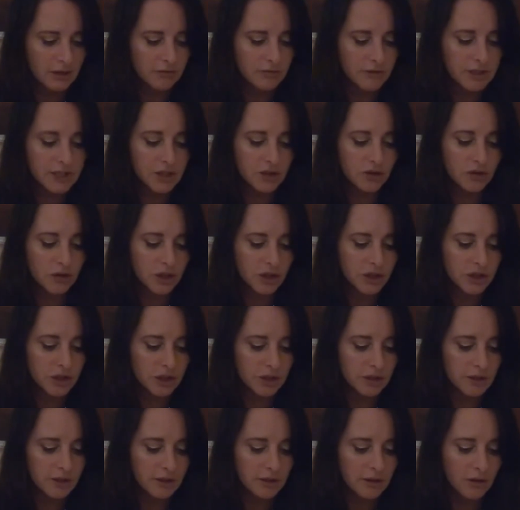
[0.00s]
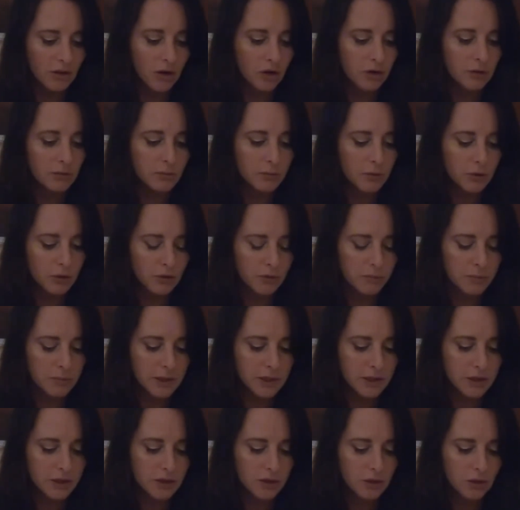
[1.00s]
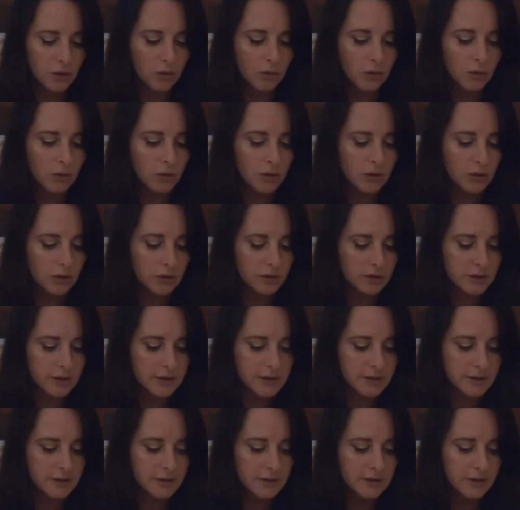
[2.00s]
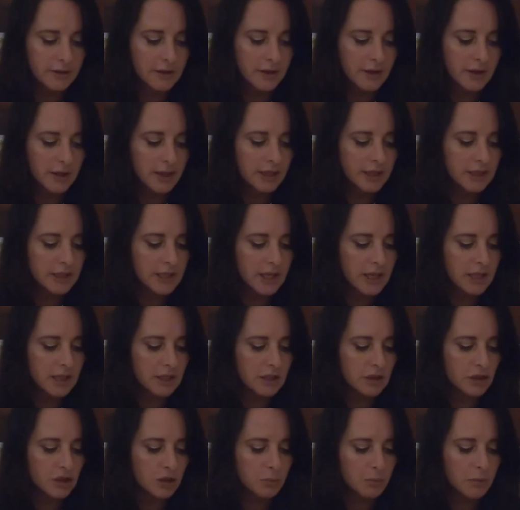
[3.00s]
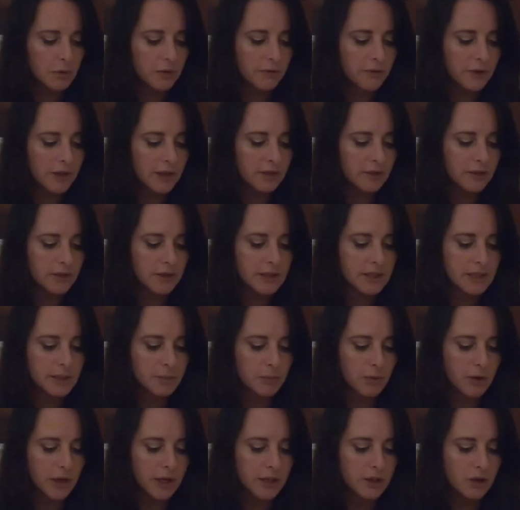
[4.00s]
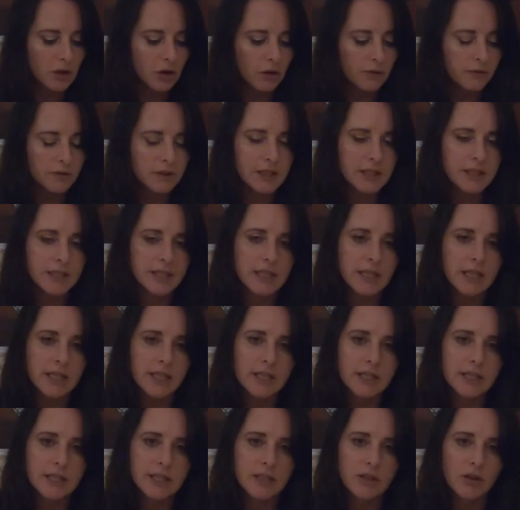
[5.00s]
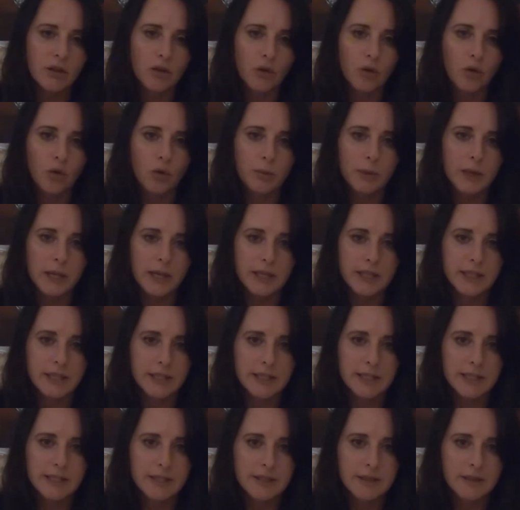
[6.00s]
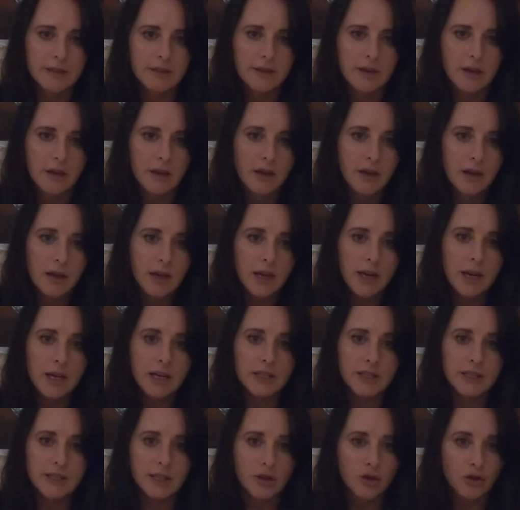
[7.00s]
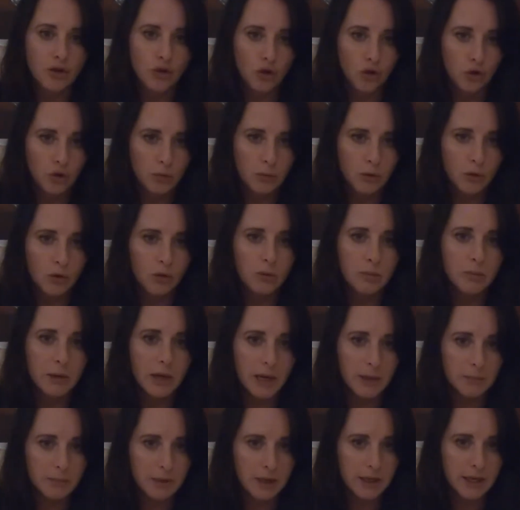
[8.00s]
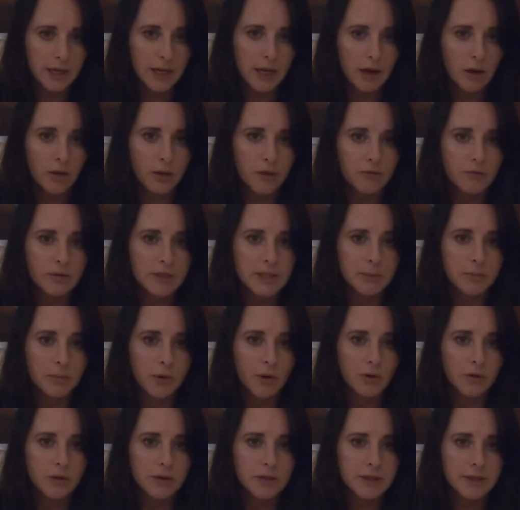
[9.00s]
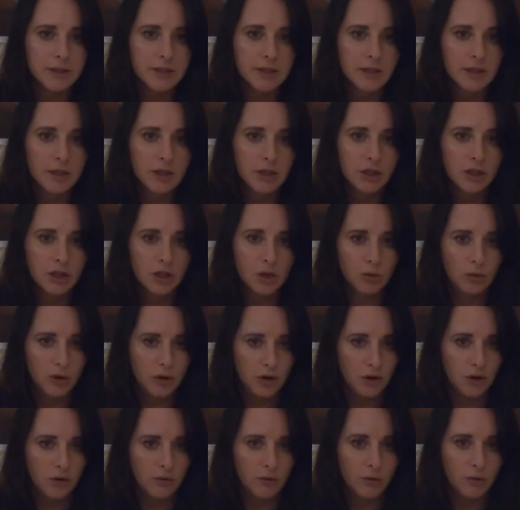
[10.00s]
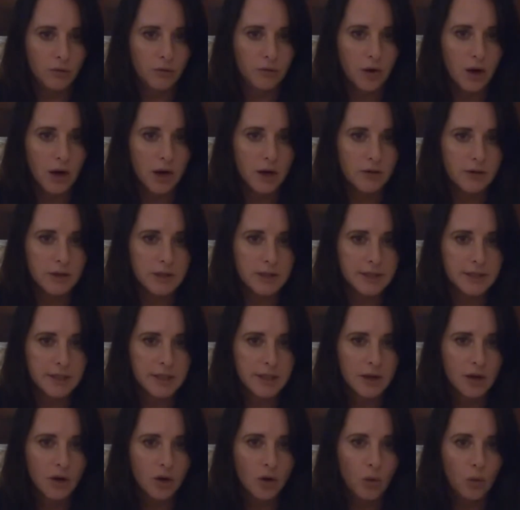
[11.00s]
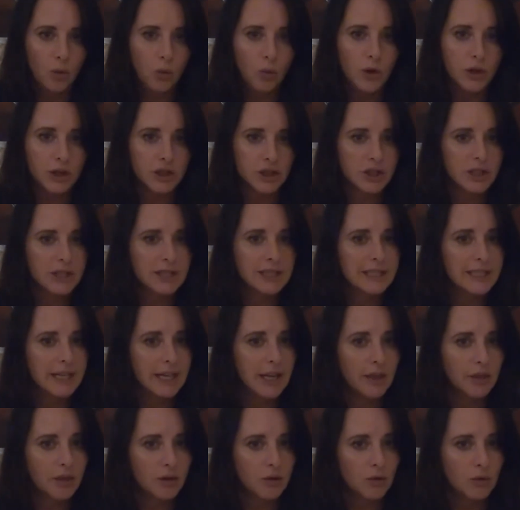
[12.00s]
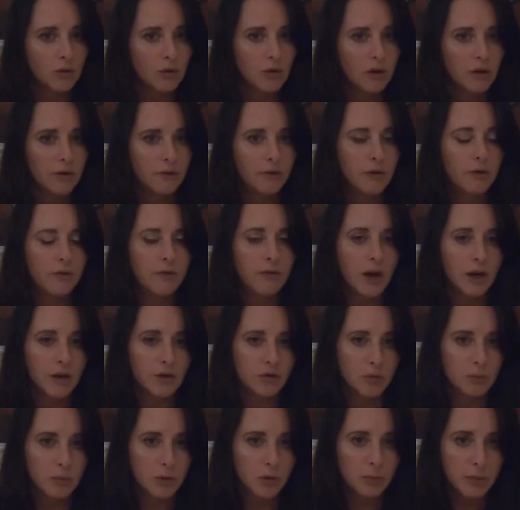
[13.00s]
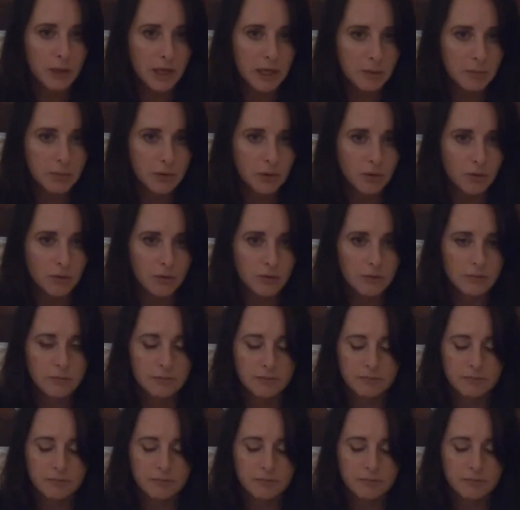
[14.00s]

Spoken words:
restriction on movement or goods, intended to prevent the spread of disease or pests. It is a normal public health response to a novel virus, which is lethal for vulnerable people.